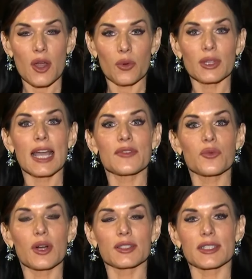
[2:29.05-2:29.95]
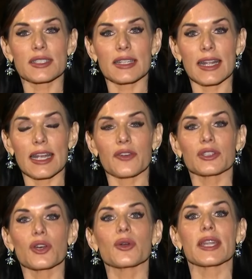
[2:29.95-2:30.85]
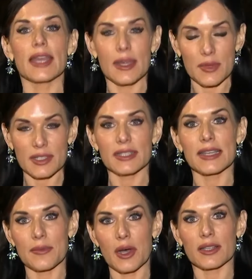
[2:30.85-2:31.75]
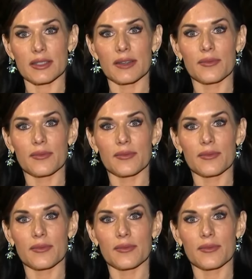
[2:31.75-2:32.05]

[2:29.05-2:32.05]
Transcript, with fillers: We're live in Wellesley tonight. Aaron Logan, NBC 10 Boston.